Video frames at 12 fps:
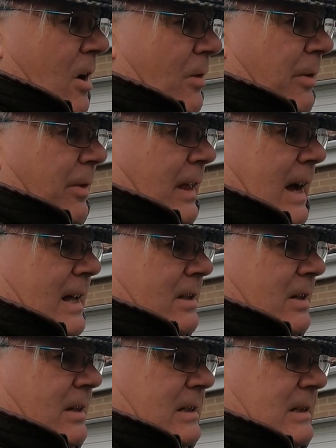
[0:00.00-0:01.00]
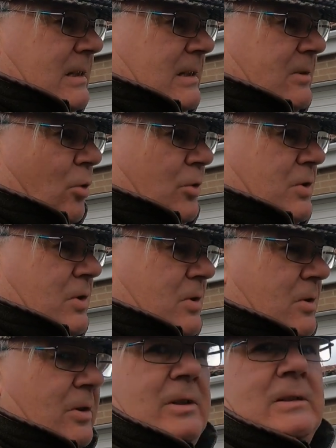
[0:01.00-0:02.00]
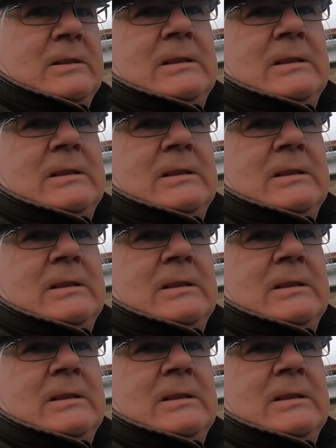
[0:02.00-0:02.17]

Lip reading: Other than that, horses are good.